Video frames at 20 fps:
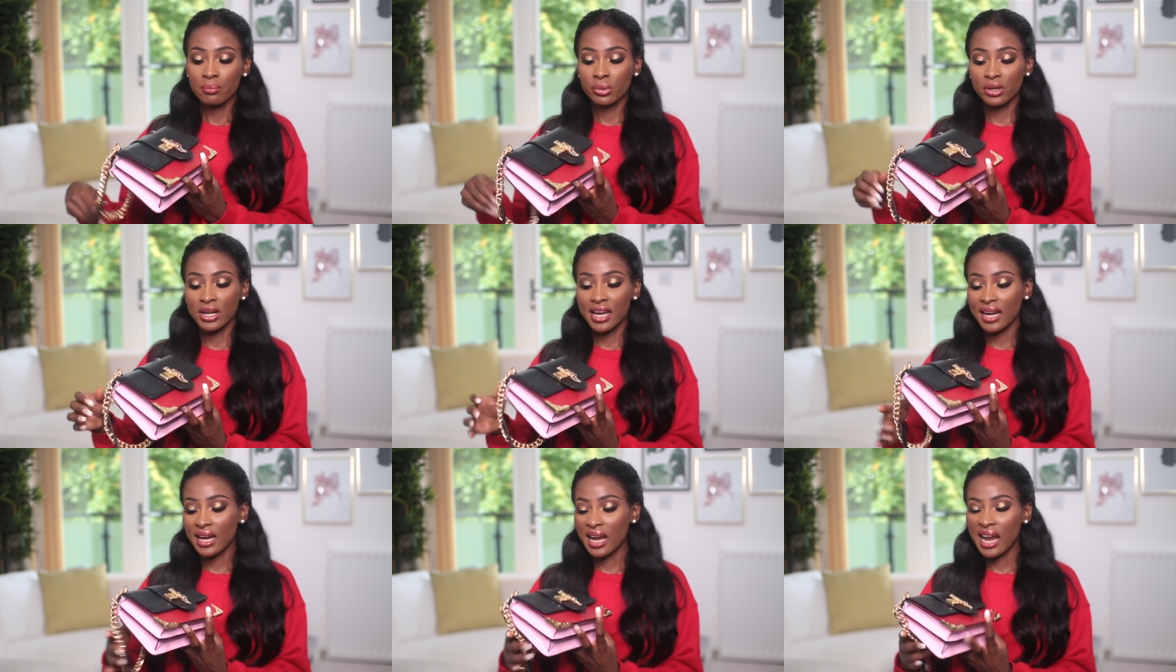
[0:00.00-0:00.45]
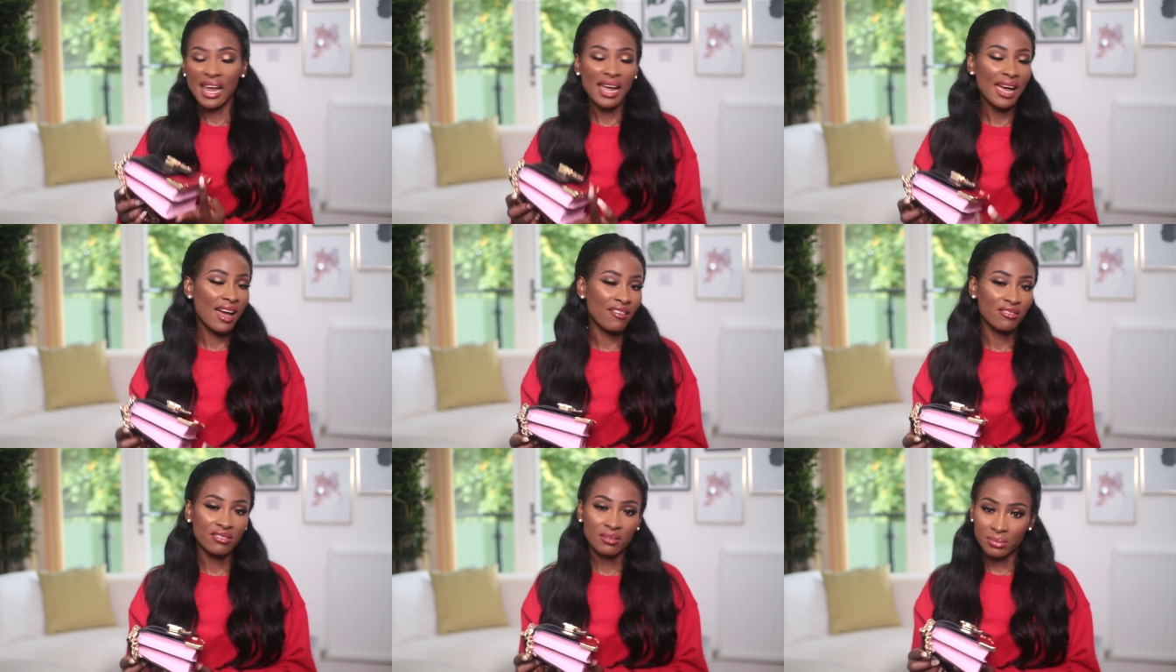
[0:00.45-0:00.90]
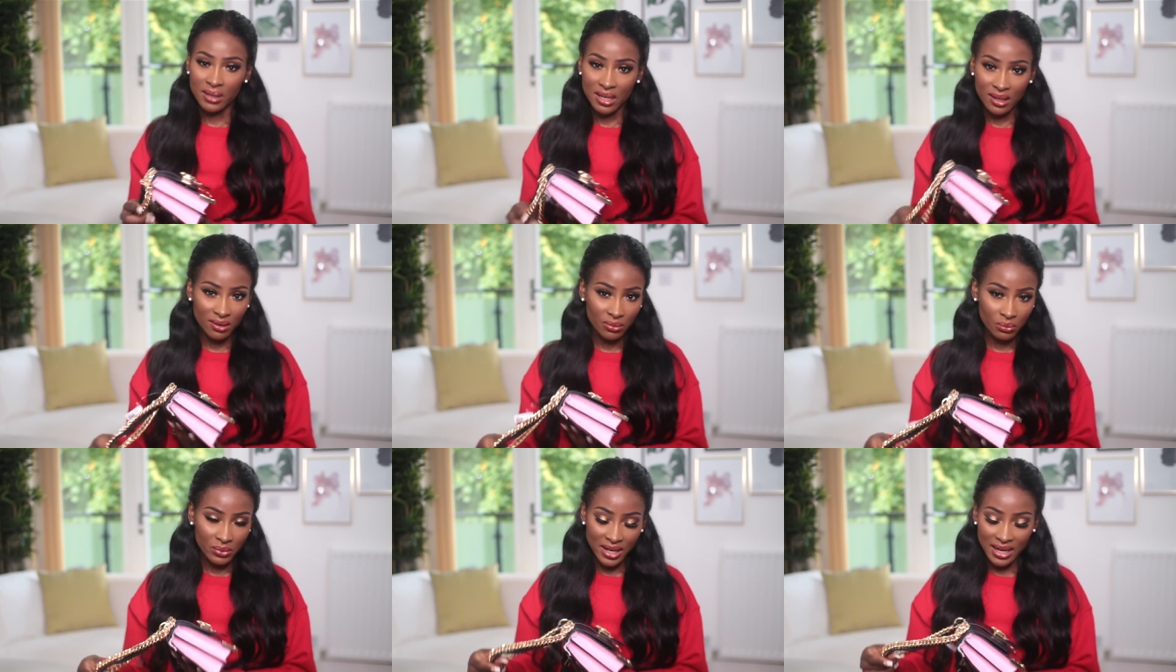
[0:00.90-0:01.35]
but i, have a
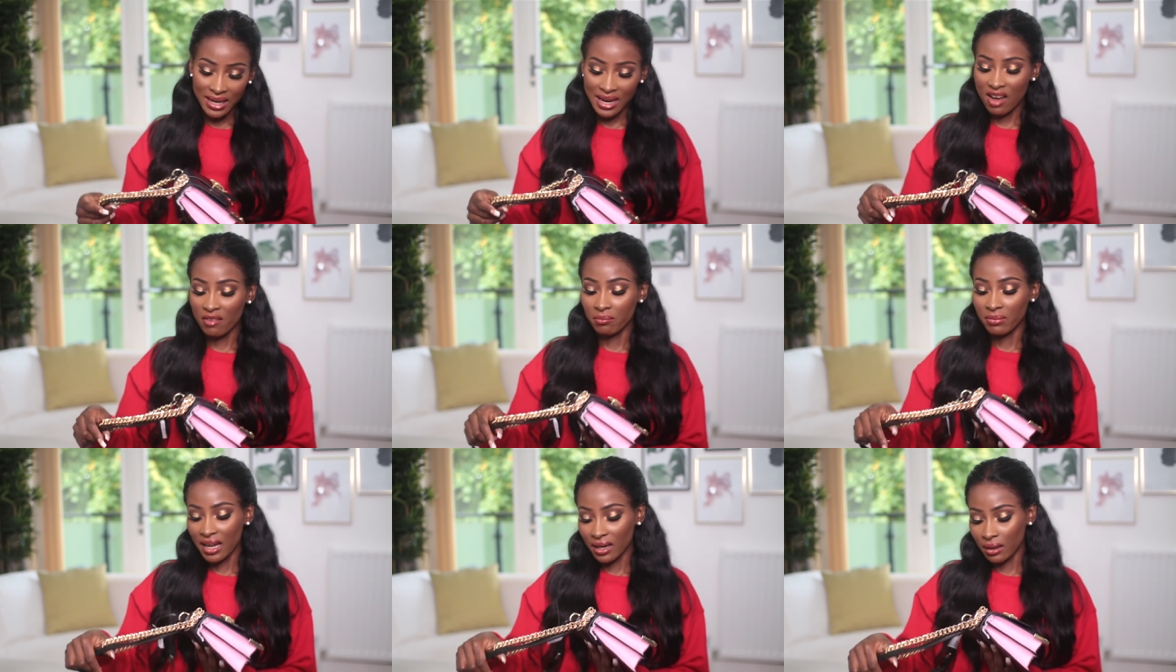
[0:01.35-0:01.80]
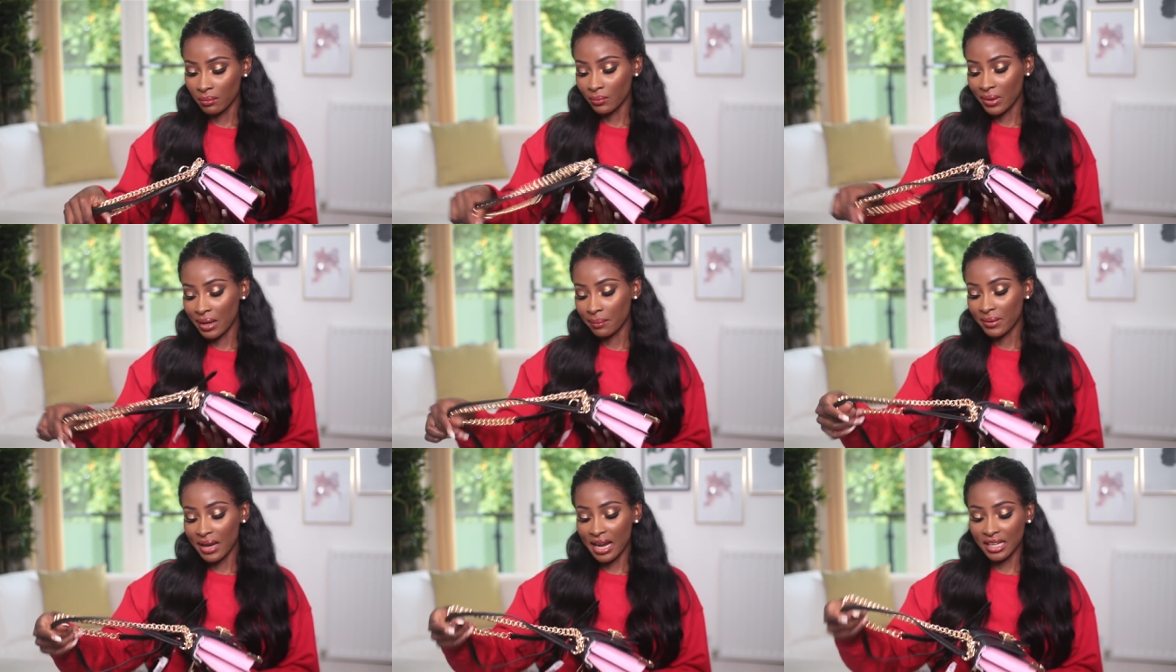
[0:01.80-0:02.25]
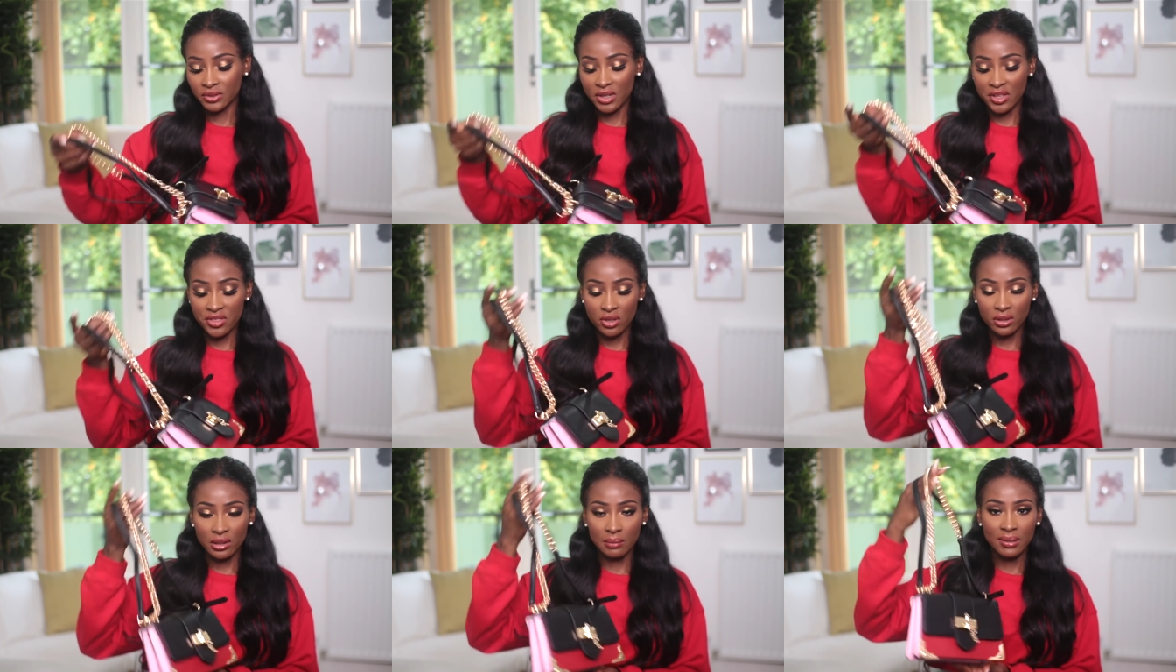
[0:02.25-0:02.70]
black and white i have black and white bag
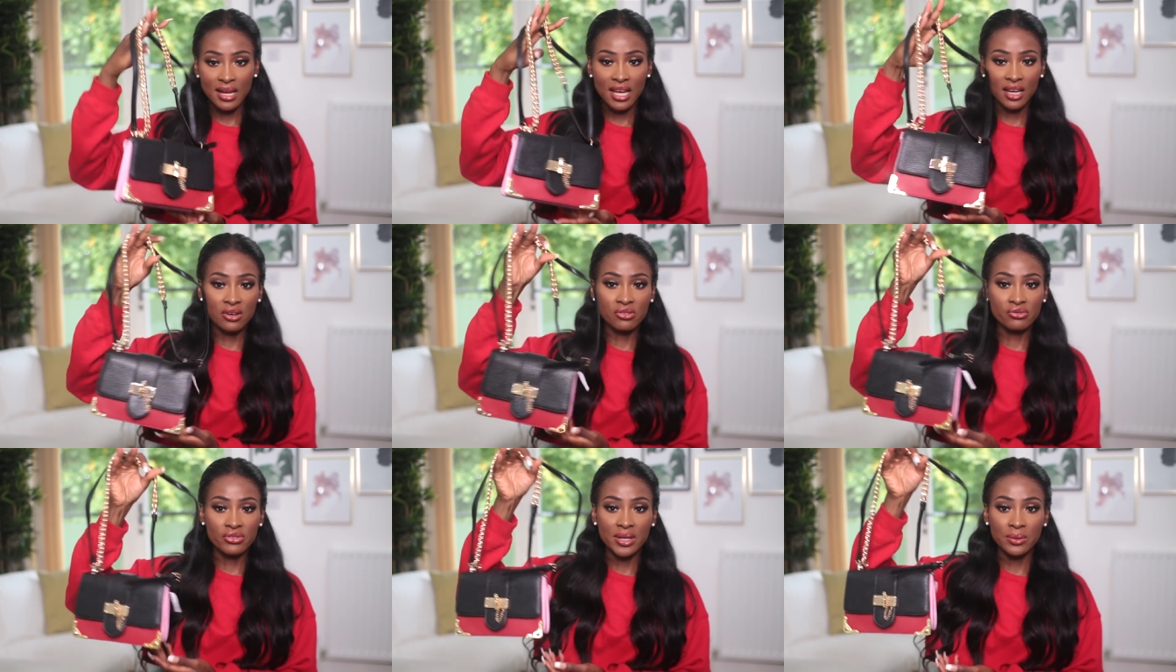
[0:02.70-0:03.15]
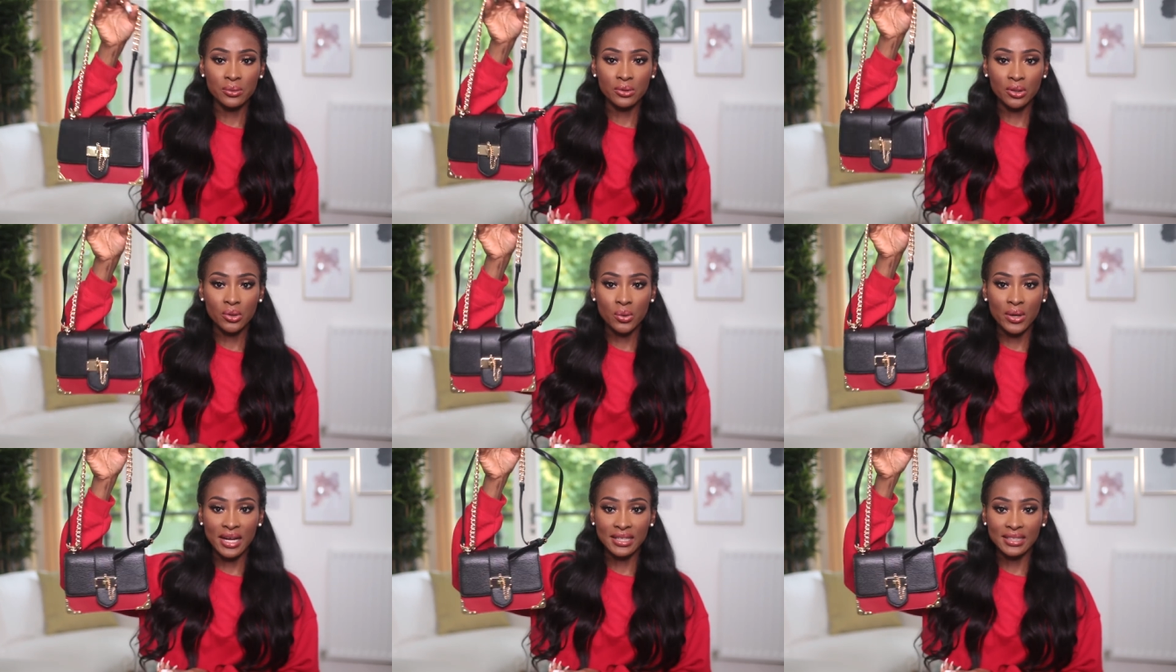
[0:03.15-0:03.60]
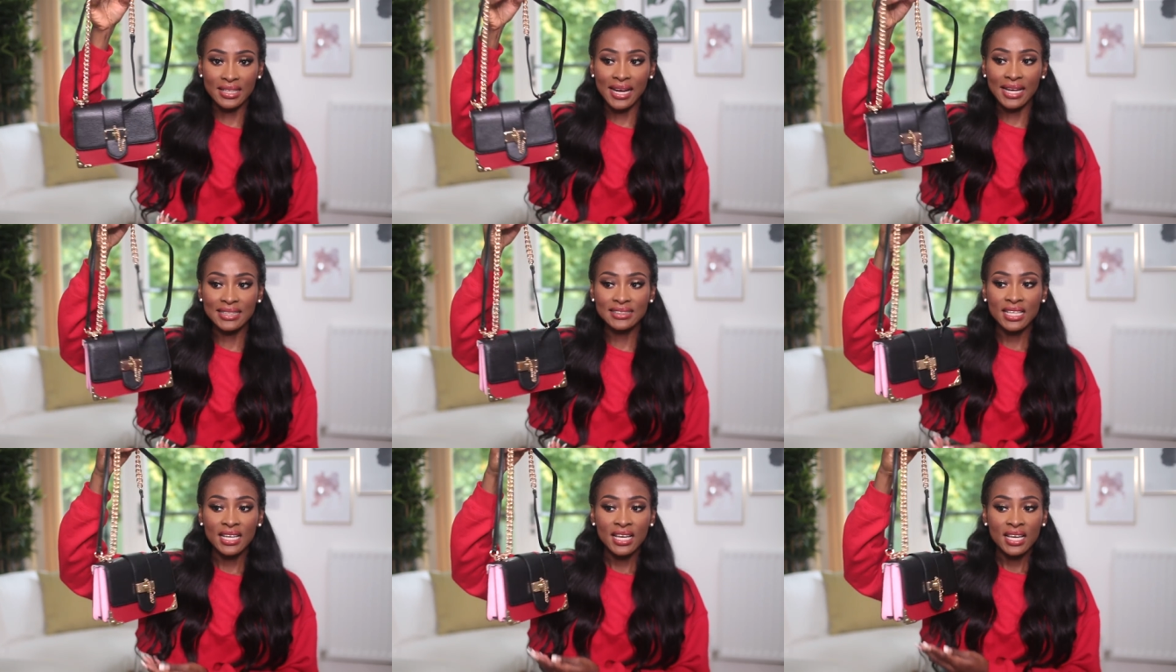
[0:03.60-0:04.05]
so i thought the black and red would look quite
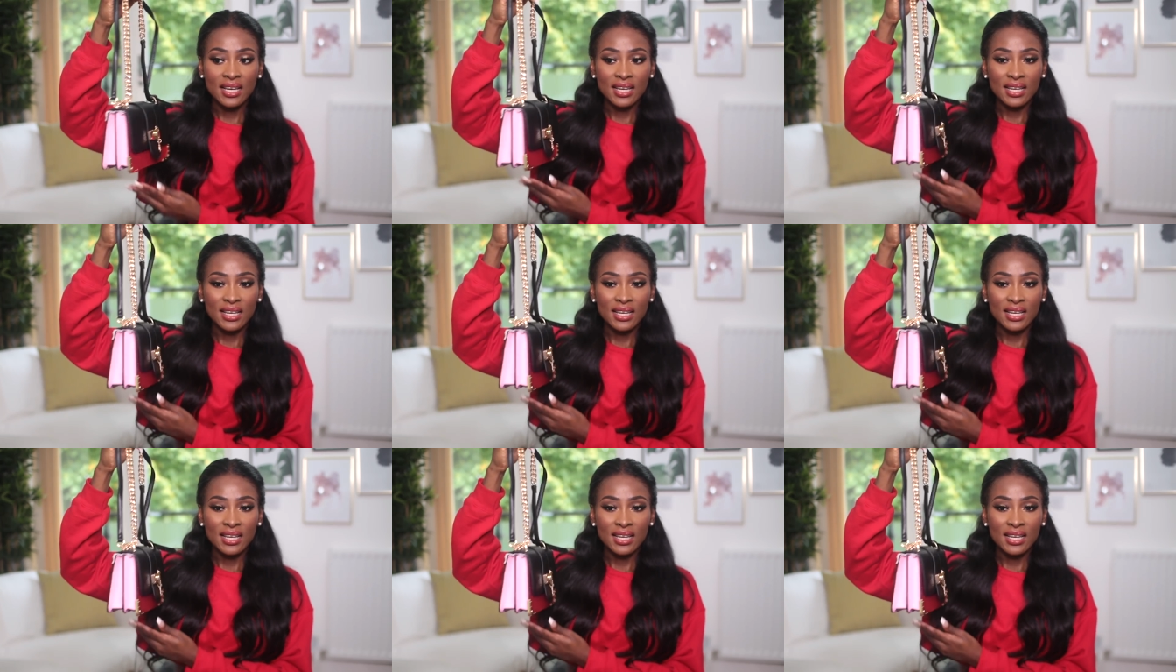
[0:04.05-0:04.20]
nice